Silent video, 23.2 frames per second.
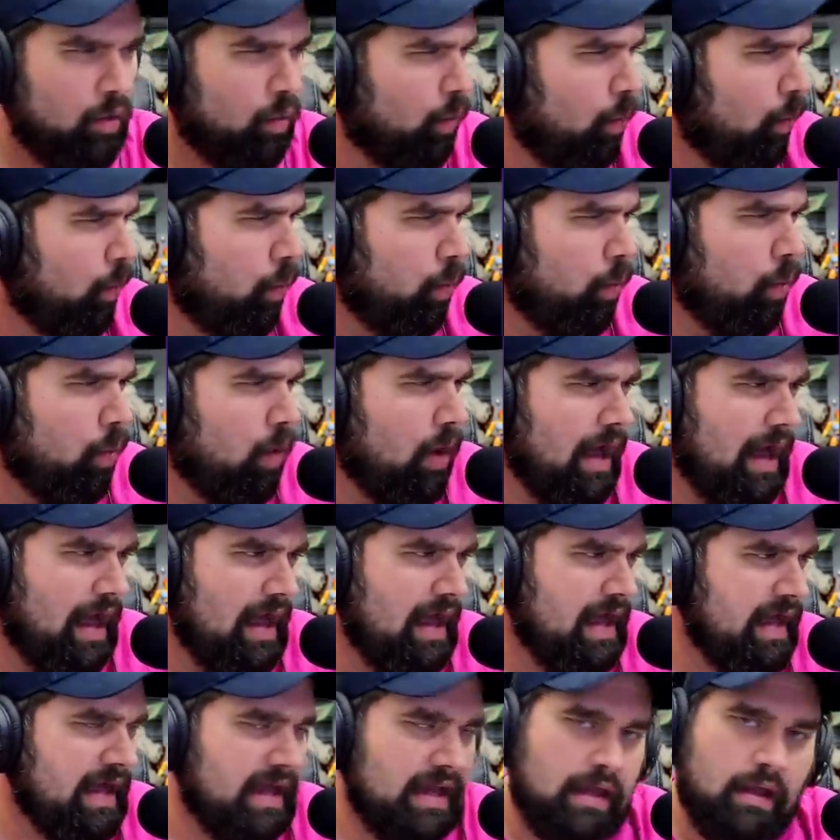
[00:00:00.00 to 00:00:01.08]

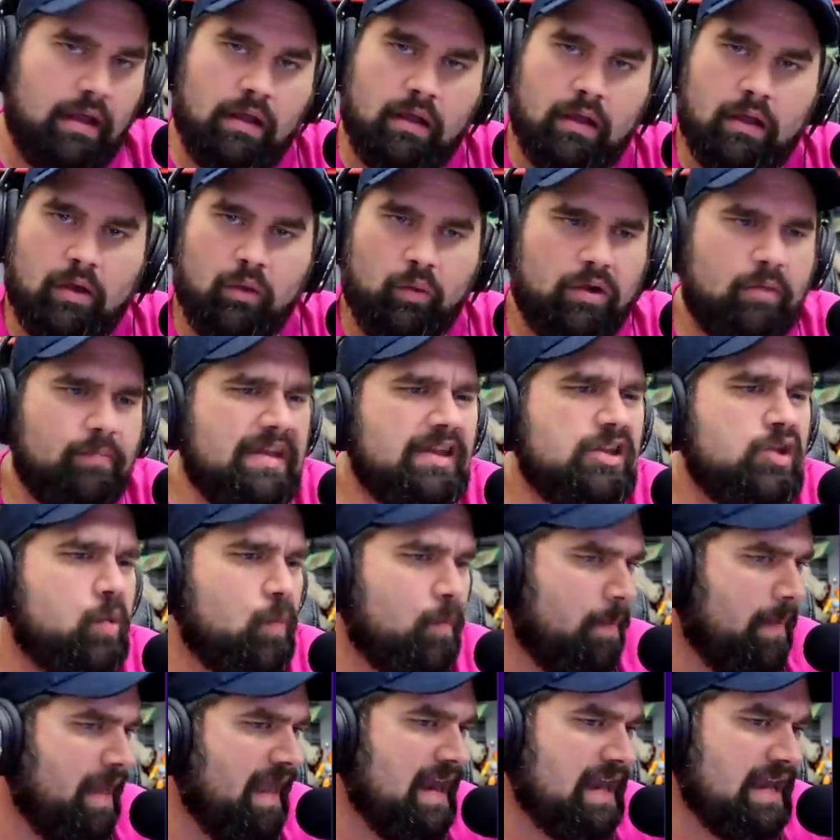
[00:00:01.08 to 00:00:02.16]
Why? What do you mean you
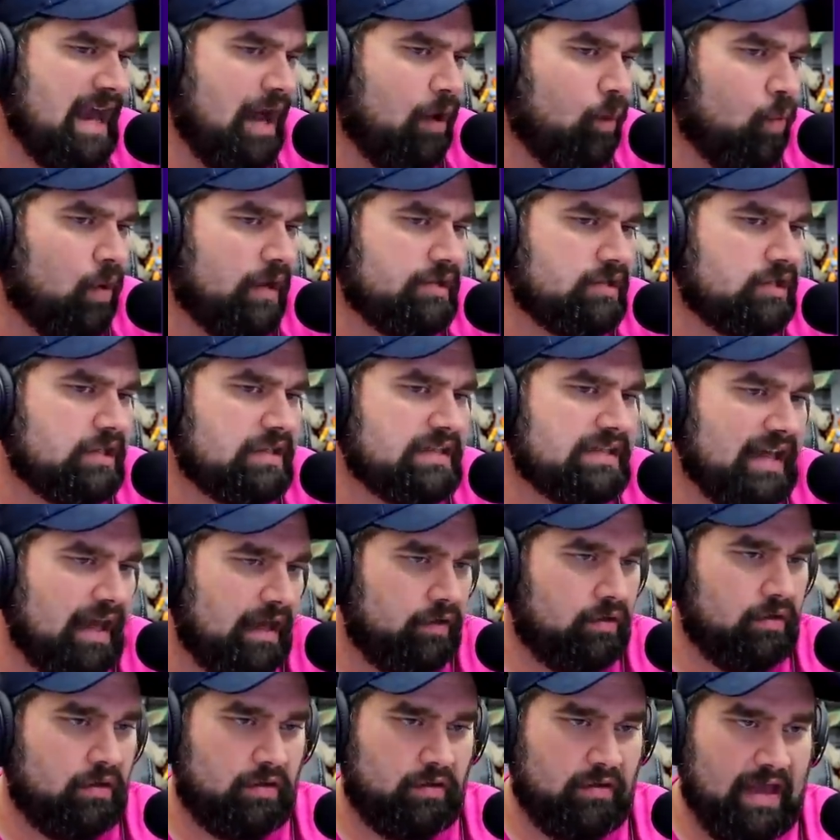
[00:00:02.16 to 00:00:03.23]
may not want to
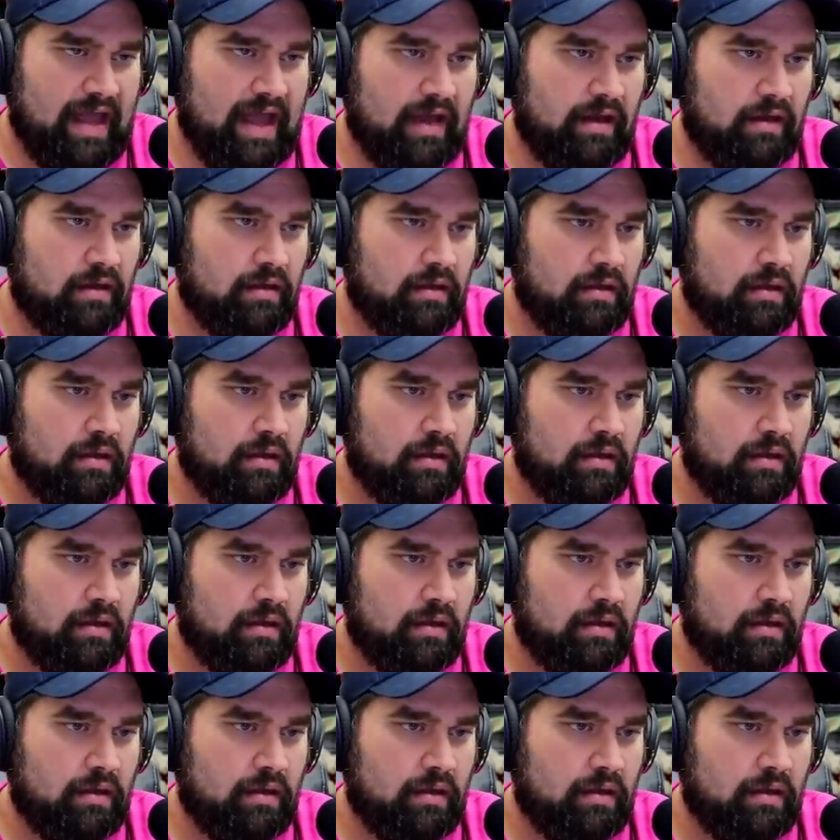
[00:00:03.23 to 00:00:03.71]
tell her that?